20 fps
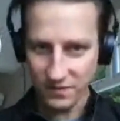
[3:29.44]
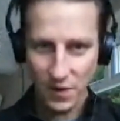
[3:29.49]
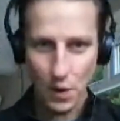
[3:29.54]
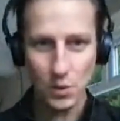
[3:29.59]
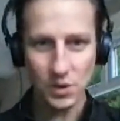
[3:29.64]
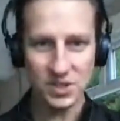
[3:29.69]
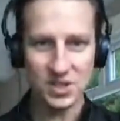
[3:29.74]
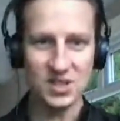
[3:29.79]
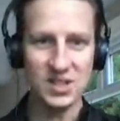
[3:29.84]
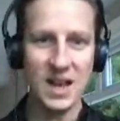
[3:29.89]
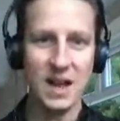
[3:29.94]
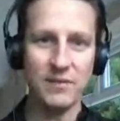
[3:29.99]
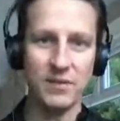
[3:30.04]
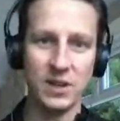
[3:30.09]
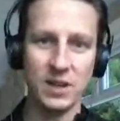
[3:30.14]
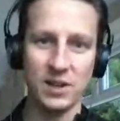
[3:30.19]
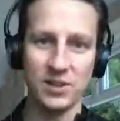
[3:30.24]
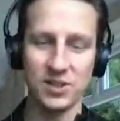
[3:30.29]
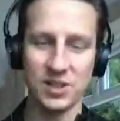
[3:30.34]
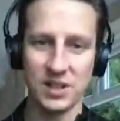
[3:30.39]
focuses
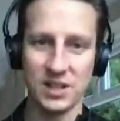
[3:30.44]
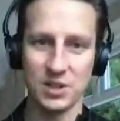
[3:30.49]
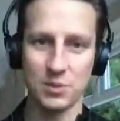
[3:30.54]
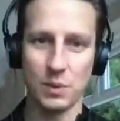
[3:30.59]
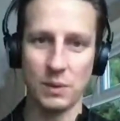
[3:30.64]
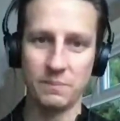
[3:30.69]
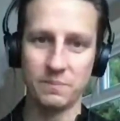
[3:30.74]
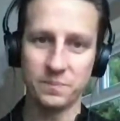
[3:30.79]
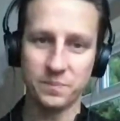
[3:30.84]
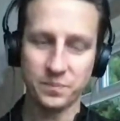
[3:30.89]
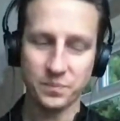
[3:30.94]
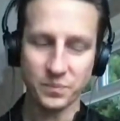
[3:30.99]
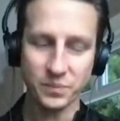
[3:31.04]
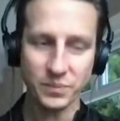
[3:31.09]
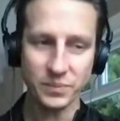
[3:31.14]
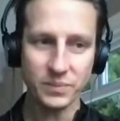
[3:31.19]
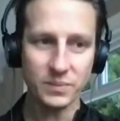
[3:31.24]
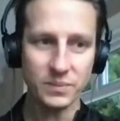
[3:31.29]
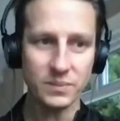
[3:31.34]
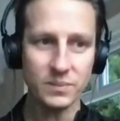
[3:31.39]
heavily onto this one.
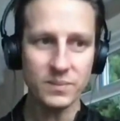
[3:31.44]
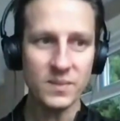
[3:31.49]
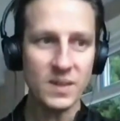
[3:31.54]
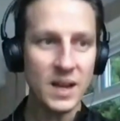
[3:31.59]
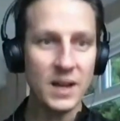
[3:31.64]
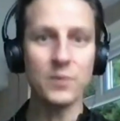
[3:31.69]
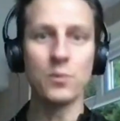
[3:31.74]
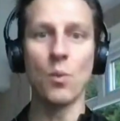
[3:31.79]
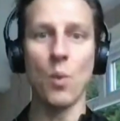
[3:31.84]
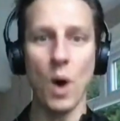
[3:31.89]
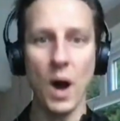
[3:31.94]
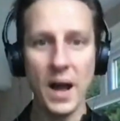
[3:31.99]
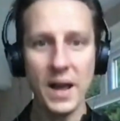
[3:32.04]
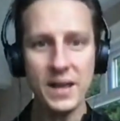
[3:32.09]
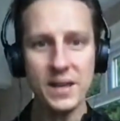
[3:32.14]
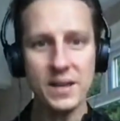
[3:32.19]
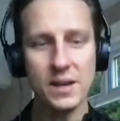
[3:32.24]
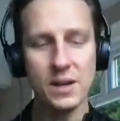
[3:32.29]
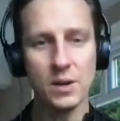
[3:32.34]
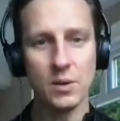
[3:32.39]
And
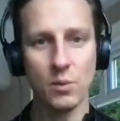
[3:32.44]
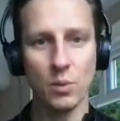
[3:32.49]
why?